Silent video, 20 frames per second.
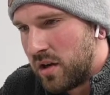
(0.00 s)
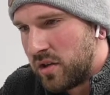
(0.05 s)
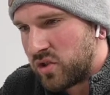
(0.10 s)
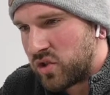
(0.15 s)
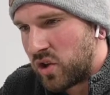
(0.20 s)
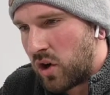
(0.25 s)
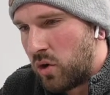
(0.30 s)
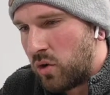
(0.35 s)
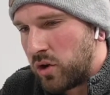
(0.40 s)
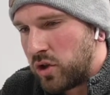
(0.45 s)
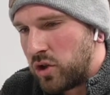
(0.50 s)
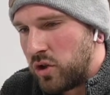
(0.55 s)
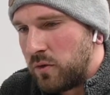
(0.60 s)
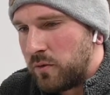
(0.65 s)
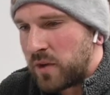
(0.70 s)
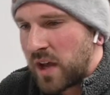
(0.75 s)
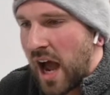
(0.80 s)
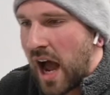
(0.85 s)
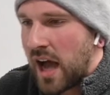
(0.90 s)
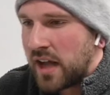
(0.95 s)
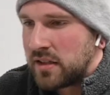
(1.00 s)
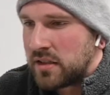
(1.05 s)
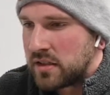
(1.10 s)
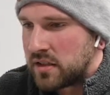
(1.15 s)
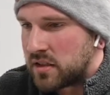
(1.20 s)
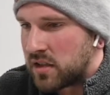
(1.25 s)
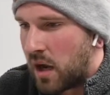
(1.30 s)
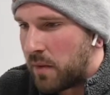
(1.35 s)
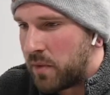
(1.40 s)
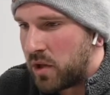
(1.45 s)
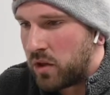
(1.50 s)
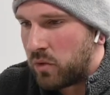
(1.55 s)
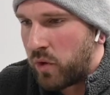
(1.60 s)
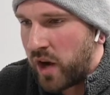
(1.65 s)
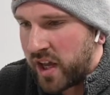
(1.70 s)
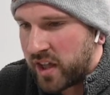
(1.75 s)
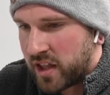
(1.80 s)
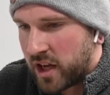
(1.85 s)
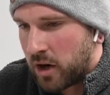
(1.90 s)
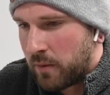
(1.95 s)
So you've gotten some of the
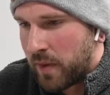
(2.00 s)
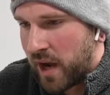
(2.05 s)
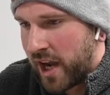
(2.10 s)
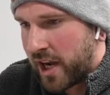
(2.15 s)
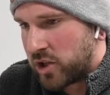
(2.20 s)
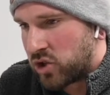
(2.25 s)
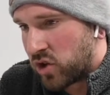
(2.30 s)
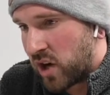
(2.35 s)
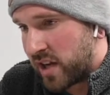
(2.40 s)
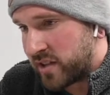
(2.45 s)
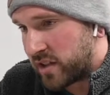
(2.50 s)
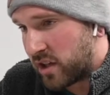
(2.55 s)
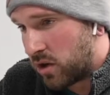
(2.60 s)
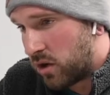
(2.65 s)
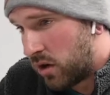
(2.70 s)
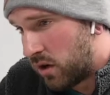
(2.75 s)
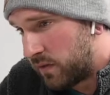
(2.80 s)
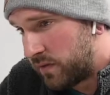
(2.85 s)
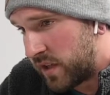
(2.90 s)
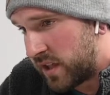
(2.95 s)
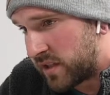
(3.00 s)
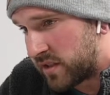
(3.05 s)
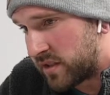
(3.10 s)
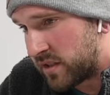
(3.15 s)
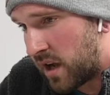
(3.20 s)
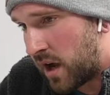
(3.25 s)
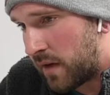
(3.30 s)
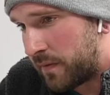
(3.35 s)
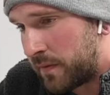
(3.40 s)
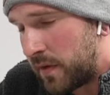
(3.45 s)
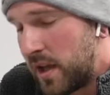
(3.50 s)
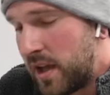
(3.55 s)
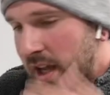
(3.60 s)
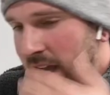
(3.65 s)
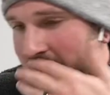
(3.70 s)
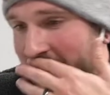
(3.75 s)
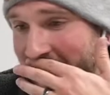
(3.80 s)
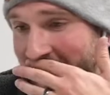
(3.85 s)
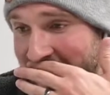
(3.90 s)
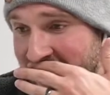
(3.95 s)
way there by addressing all of this stuff,
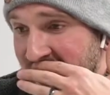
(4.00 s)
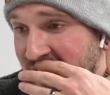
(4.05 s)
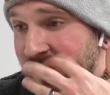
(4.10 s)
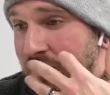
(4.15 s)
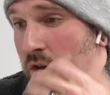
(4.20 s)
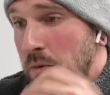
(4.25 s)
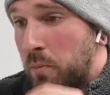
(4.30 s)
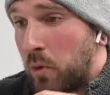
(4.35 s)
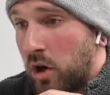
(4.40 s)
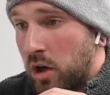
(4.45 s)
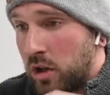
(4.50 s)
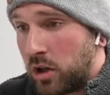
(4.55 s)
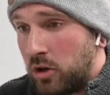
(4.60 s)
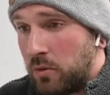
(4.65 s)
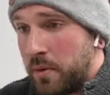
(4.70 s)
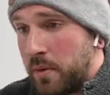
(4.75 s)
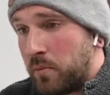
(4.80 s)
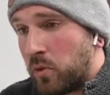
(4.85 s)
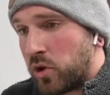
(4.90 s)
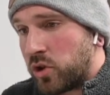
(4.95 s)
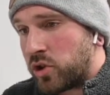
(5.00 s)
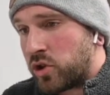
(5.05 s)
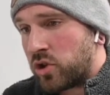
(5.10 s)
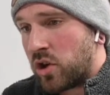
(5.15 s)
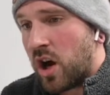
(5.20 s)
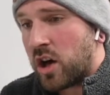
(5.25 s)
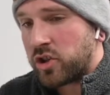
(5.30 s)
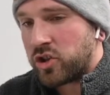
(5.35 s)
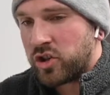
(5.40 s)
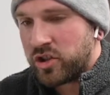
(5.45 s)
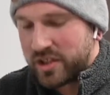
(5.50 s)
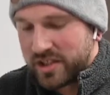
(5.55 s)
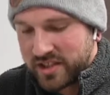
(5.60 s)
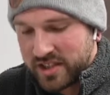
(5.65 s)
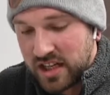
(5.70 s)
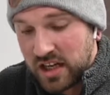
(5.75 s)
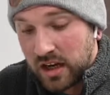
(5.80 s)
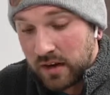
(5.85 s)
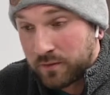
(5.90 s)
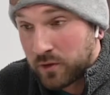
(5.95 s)
and if you put a little bit more structure to
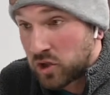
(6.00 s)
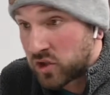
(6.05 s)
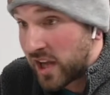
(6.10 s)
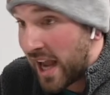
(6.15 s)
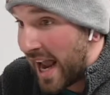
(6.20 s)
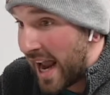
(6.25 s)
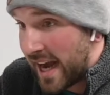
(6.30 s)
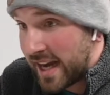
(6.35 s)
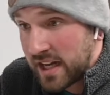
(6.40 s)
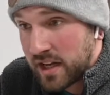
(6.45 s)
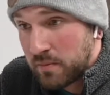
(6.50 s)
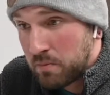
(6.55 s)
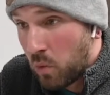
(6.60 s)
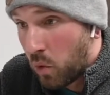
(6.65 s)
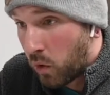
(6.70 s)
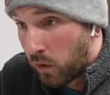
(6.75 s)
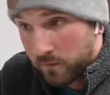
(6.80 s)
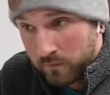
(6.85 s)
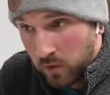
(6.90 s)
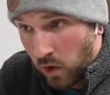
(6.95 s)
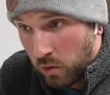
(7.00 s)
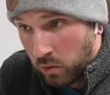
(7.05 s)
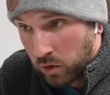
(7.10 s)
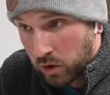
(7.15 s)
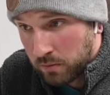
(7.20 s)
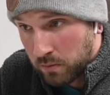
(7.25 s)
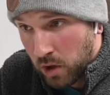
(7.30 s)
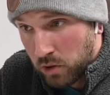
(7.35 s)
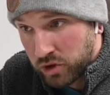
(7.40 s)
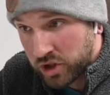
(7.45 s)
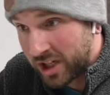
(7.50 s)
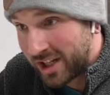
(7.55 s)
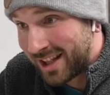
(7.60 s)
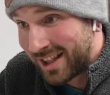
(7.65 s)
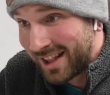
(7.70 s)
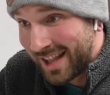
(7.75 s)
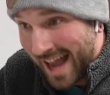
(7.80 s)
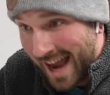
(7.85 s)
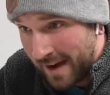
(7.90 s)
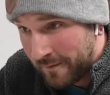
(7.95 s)
seeing if there's any more forward motion
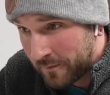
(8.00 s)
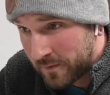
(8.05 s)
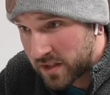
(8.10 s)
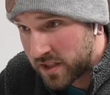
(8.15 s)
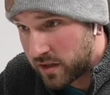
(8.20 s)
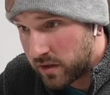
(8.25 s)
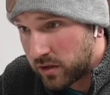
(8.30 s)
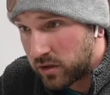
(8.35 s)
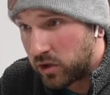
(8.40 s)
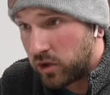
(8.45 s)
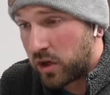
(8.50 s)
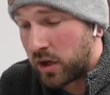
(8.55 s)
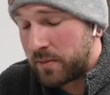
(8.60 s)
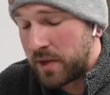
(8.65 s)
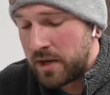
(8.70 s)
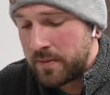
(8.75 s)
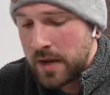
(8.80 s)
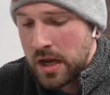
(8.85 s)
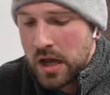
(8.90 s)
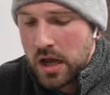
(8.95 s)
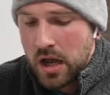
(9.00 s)
left, you know what I mean?